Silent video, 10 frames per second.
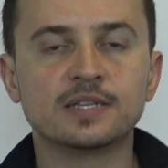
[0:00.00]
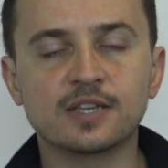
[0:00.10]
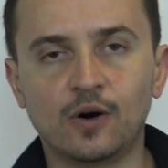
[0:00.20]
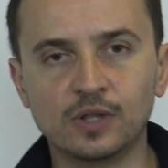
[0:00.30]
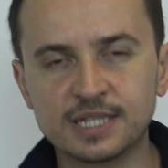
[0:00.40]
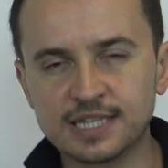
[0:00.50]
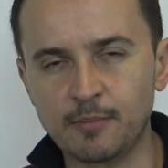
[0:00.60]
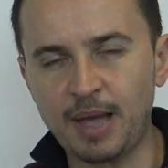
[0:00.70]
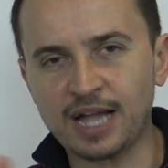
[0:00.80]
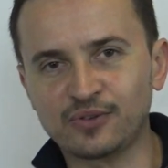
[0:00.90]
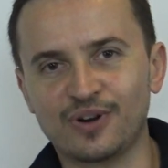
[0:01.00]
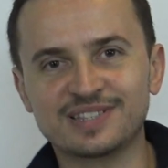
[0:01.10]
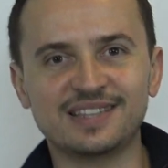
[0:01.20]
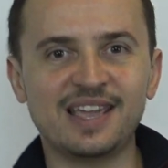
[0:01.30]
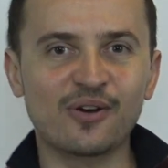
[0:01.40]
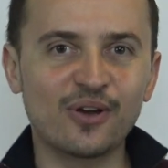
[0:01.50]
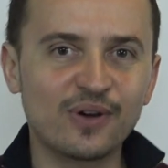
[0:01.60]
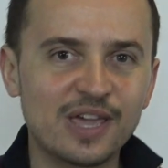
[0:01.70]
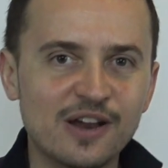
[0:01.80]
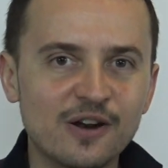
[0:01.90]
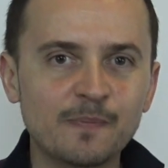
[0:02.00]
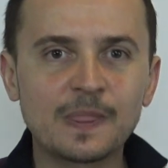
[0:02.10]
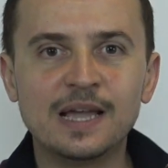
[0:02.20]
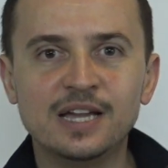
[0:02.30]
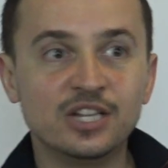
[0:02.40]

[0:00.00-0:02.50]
So let's get back to our scenario here.